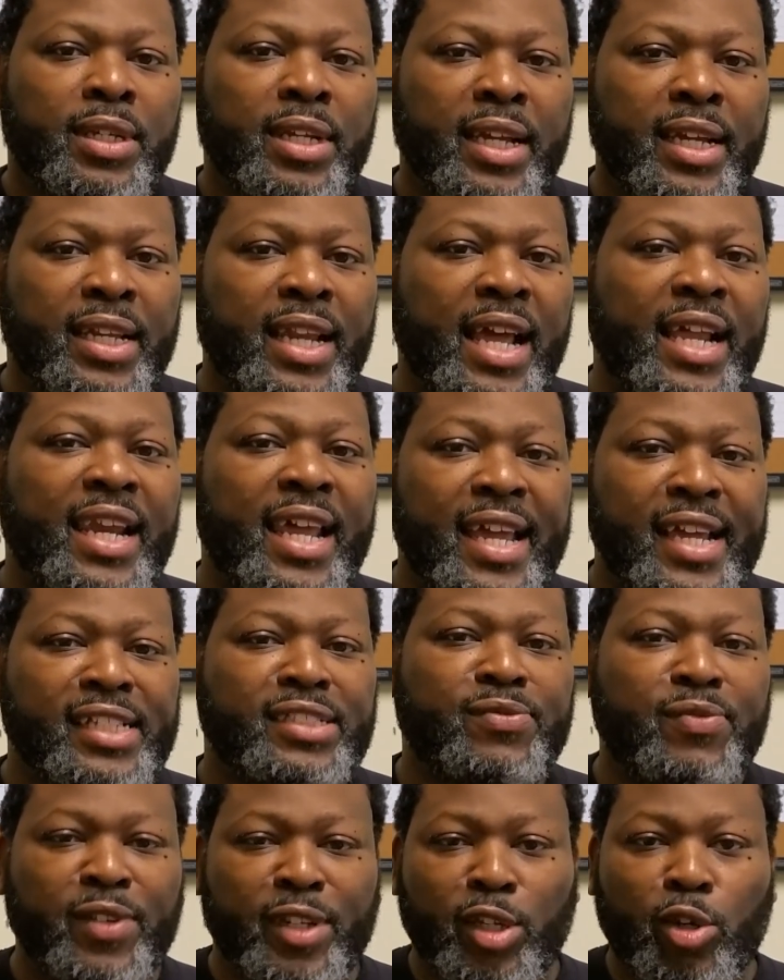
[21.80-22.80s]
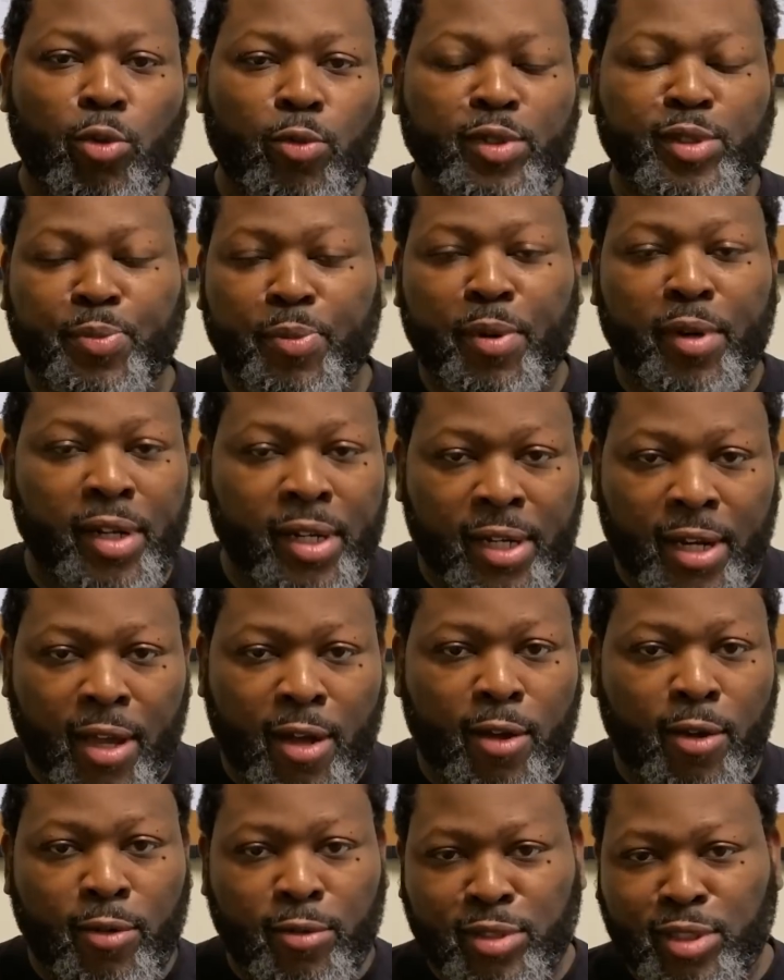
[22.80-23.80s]
And our last video was pretty
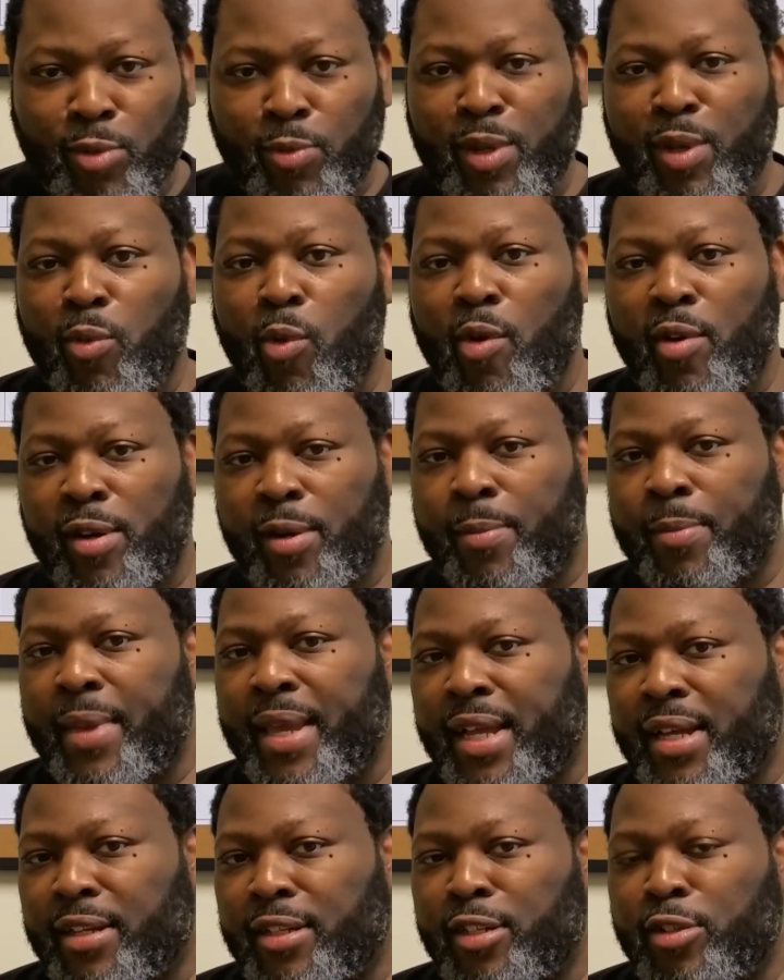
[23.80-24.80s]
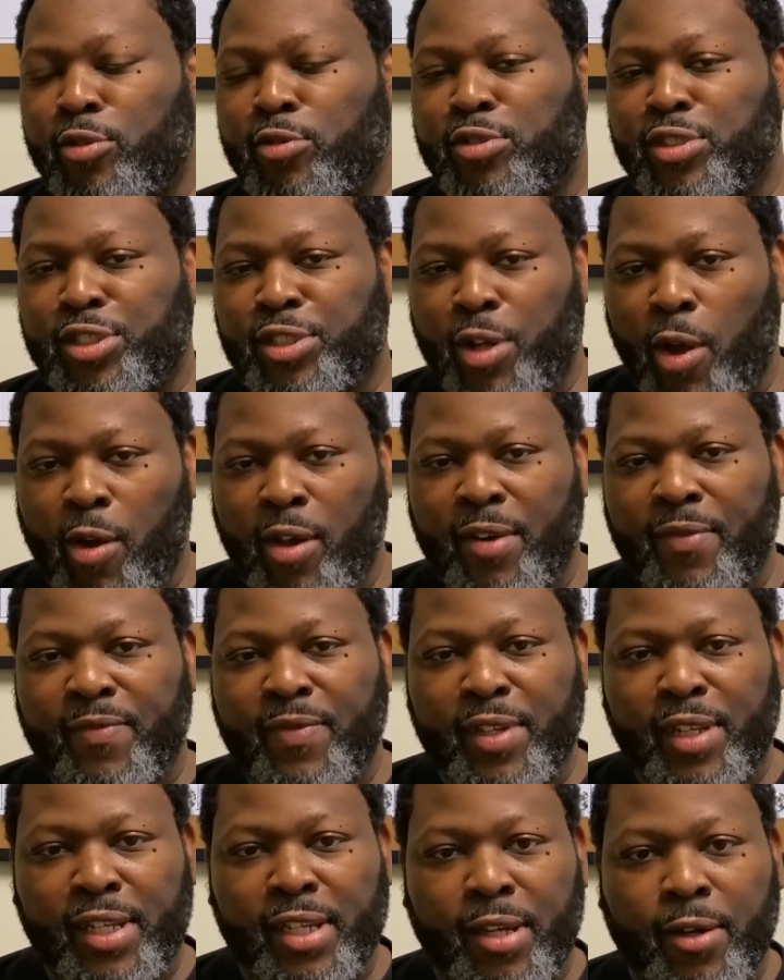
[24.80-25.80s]
long, so we wanted to make a little shorter
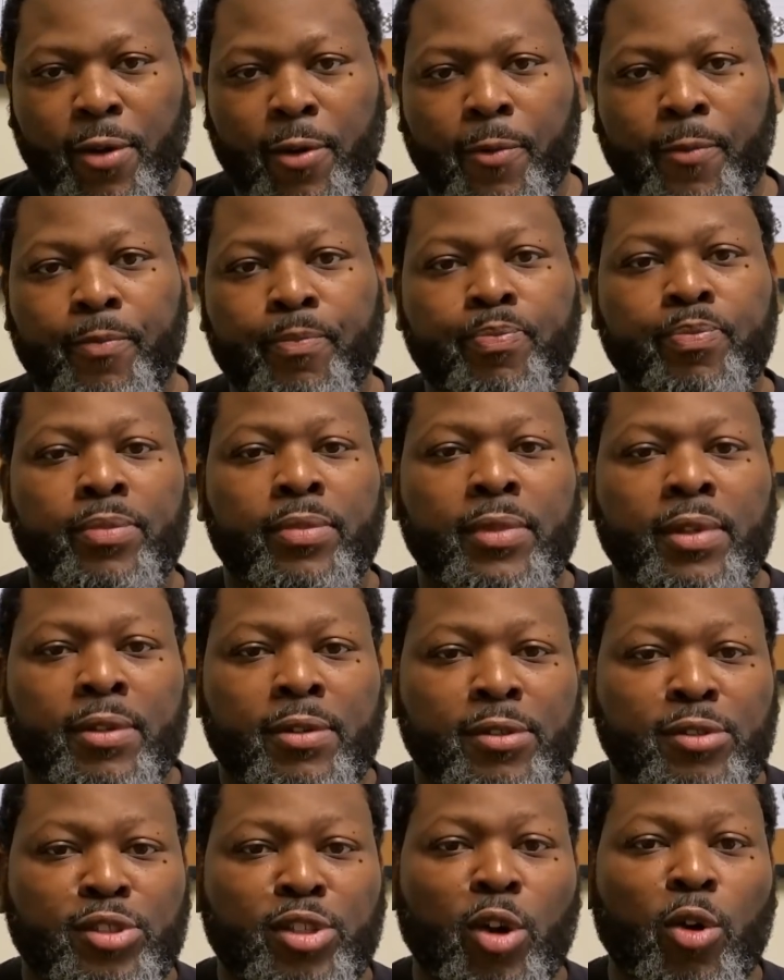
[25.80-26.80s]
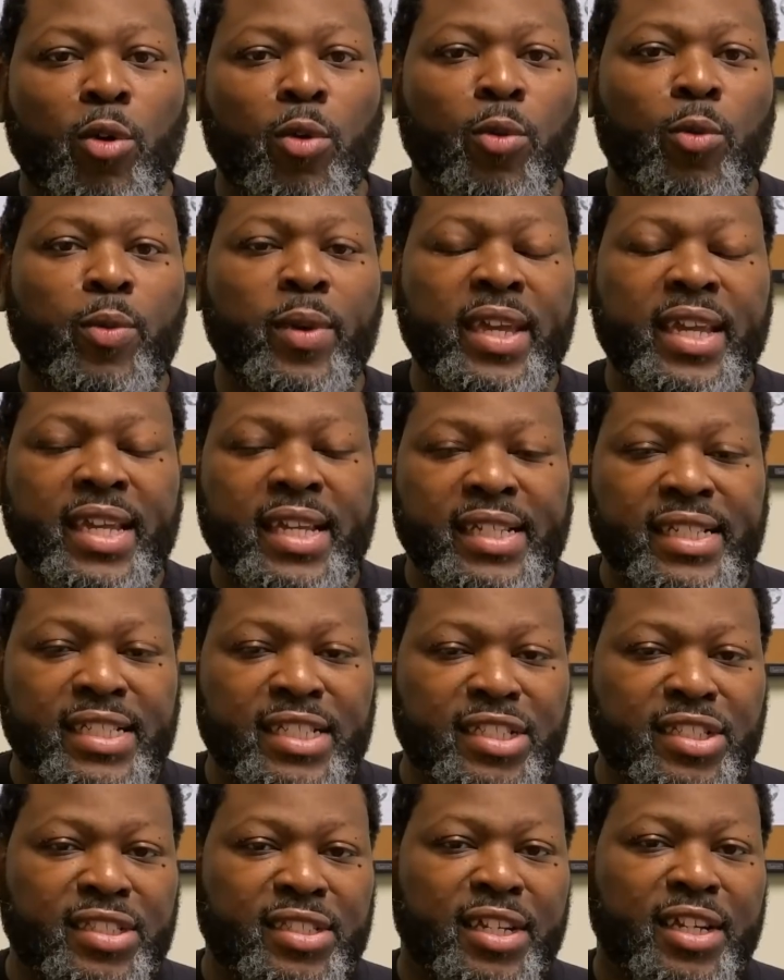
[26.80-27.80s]
video so we can
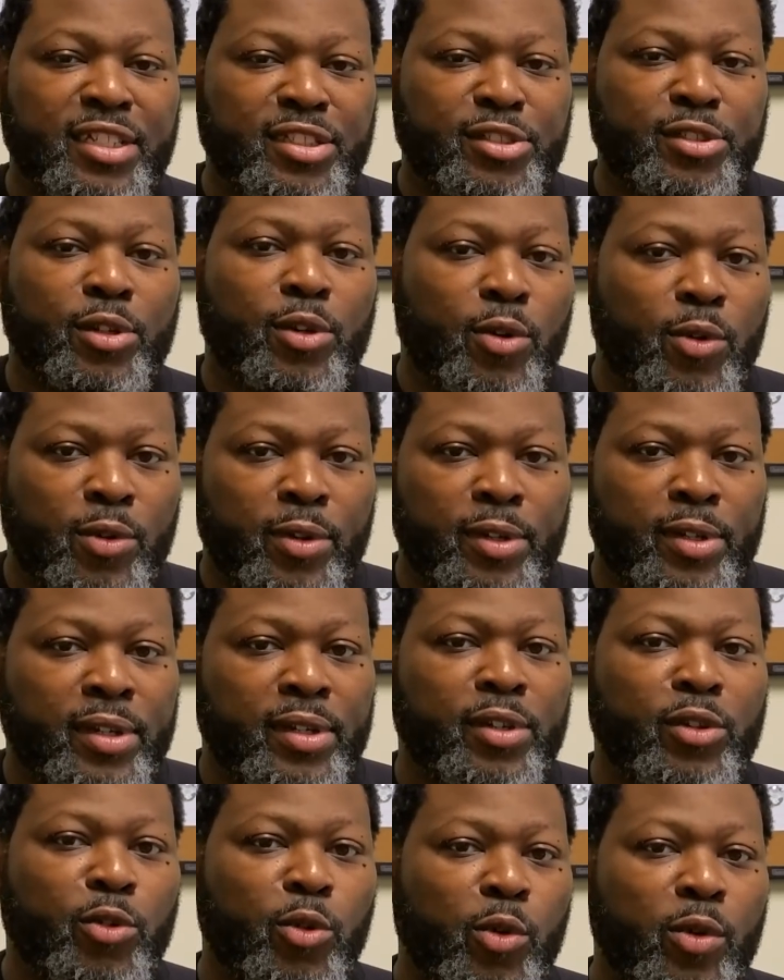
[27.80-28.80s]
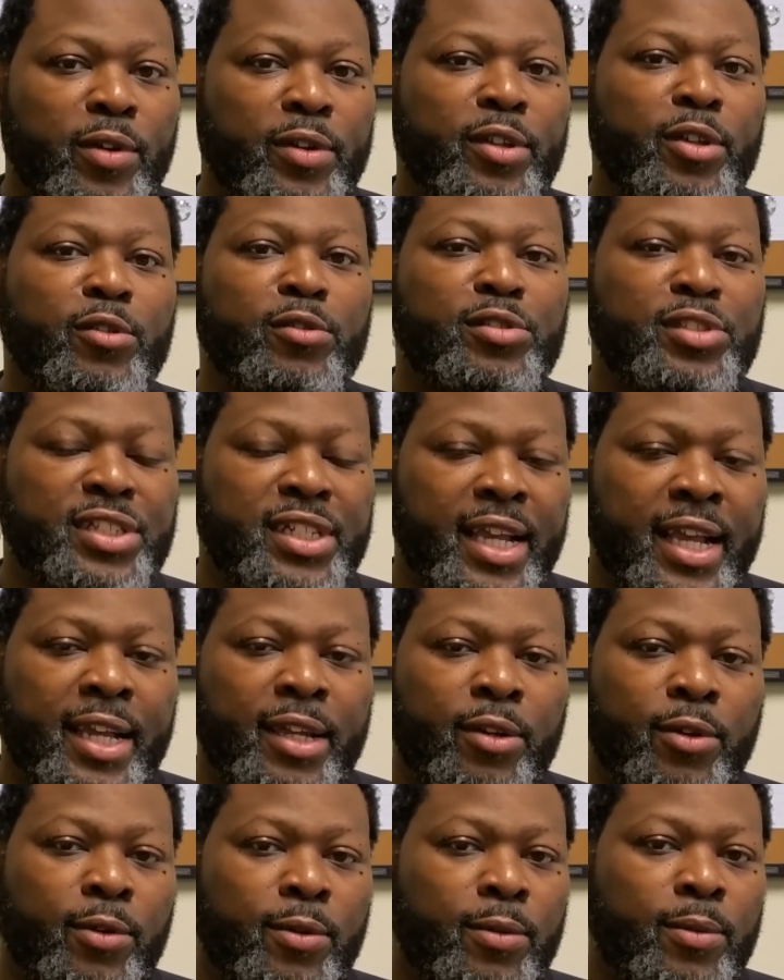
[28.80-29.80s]
just touch on growing your
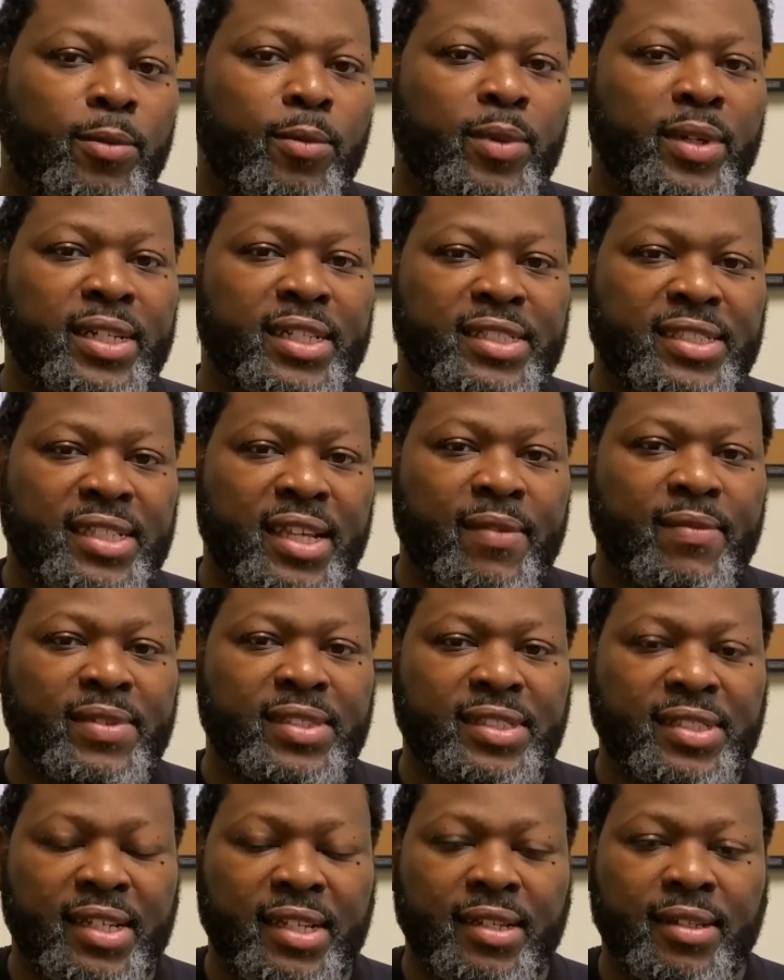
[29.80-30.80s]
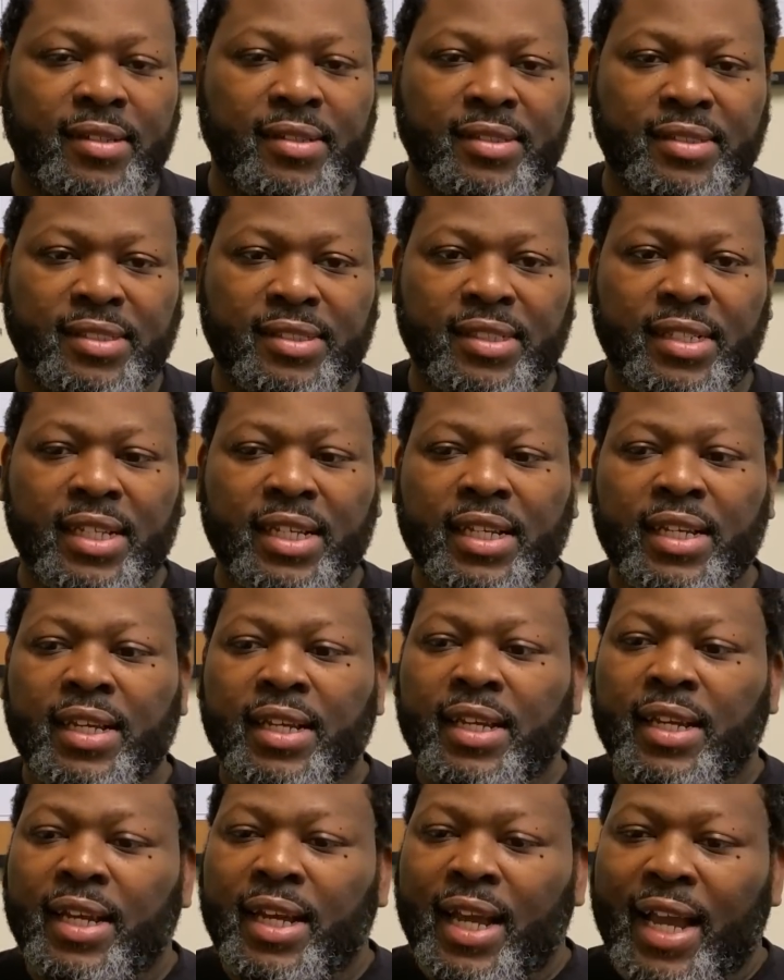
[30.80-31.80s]
channel with the 7 C's.
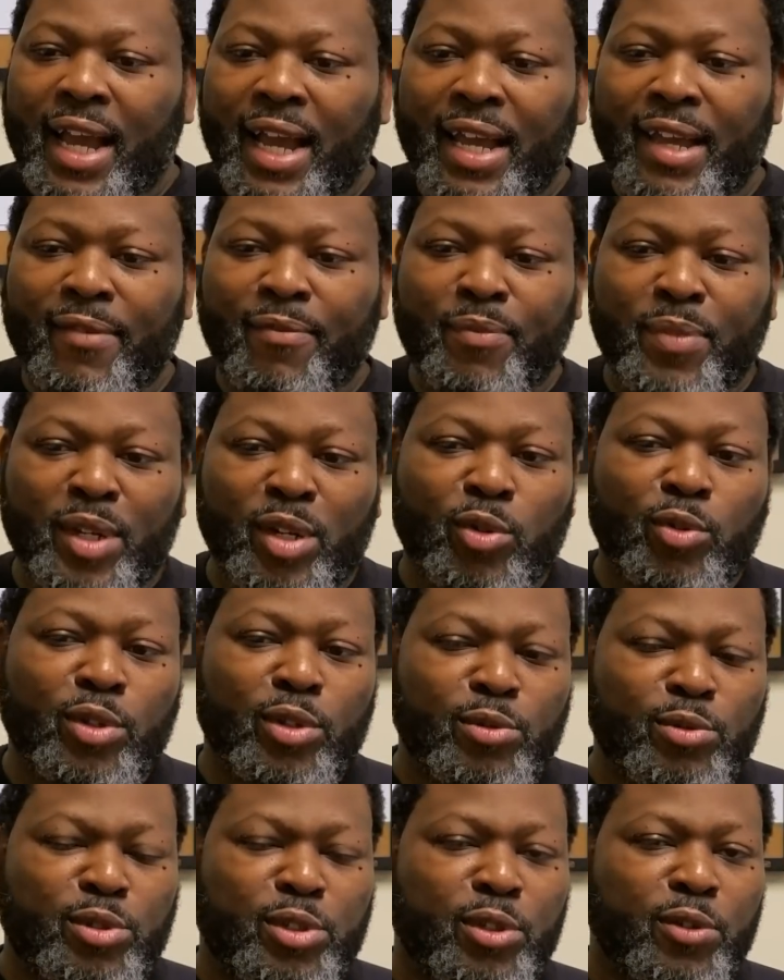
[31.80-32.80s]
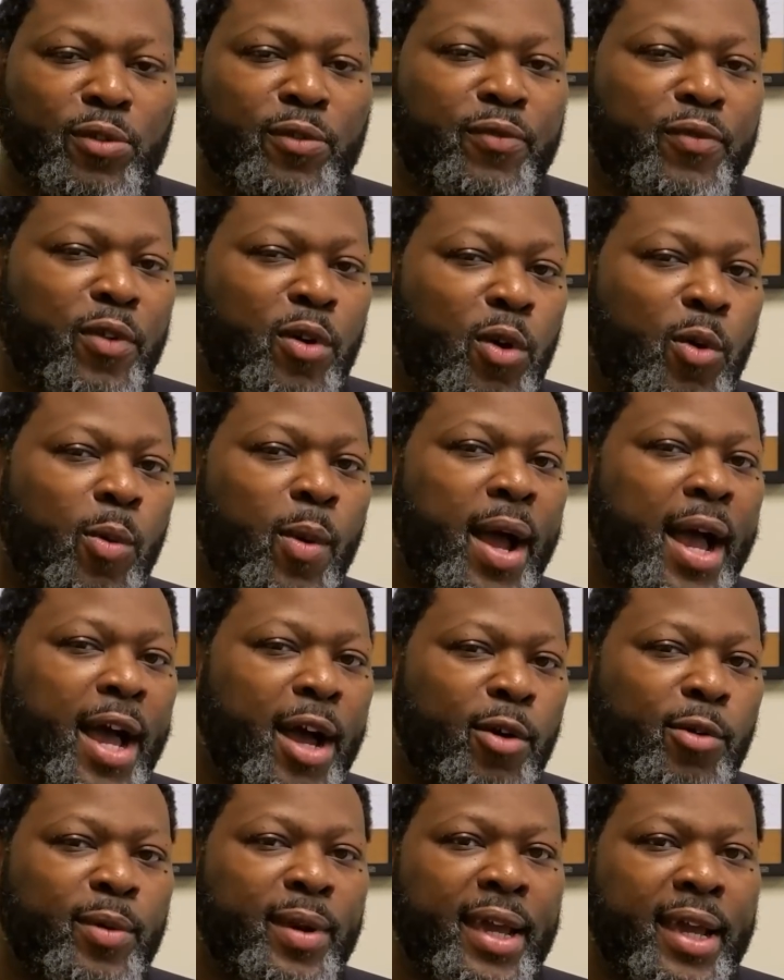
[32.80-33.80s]
I have been on YouTube for a
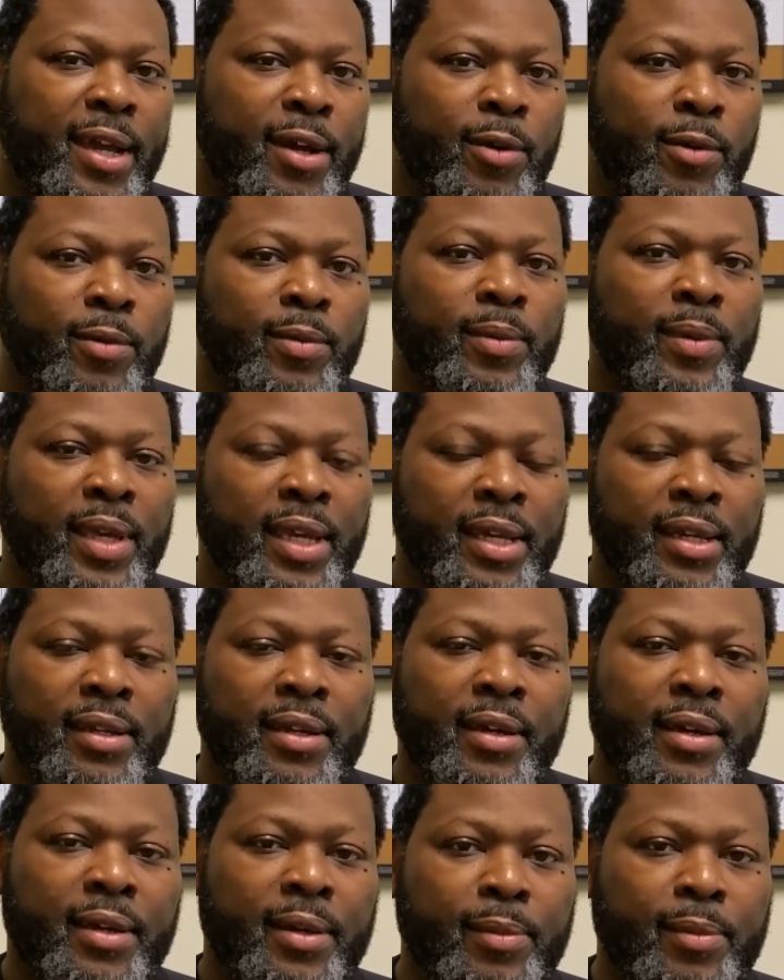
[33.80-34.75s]
while now, and